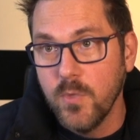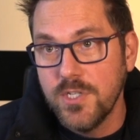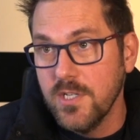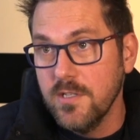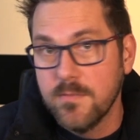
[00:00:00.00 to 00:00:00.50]

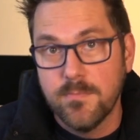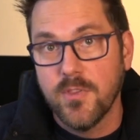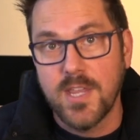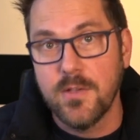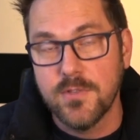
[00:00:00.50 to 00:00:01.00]
which is
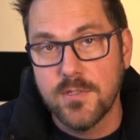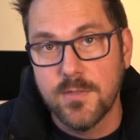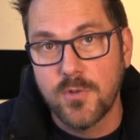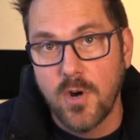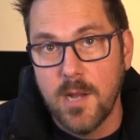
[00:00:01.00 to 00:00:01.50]
1,000
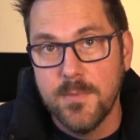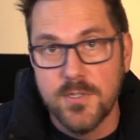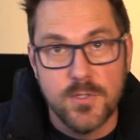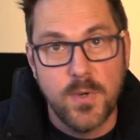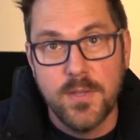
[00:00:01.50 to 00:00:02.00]
subscribers
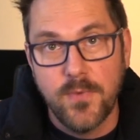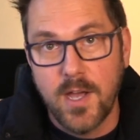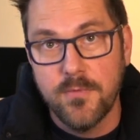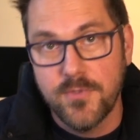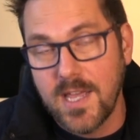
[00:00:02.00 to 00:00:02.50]
and
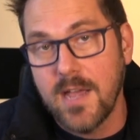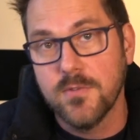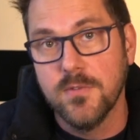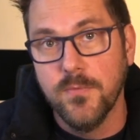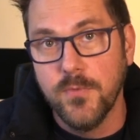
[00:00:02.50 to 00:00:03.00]

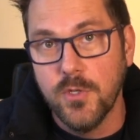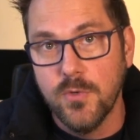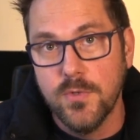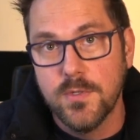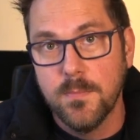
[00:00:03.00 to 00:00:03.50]
25,000
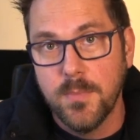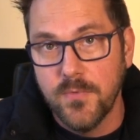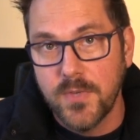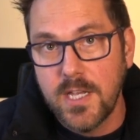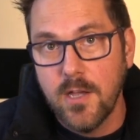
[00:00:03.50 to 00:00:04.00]
views per
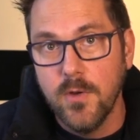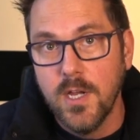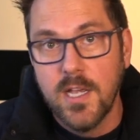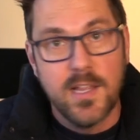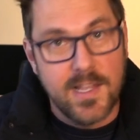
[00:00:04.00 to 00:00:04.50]
video.
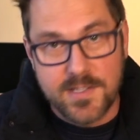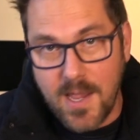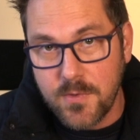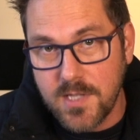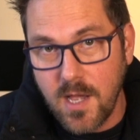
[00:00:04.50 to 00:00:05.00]
That's
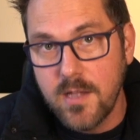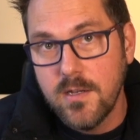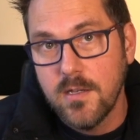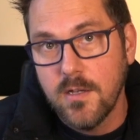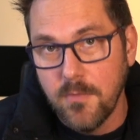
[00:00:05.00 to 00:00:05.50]
outside
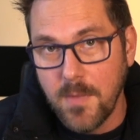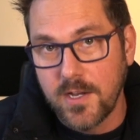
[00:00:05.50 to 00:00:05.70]
of my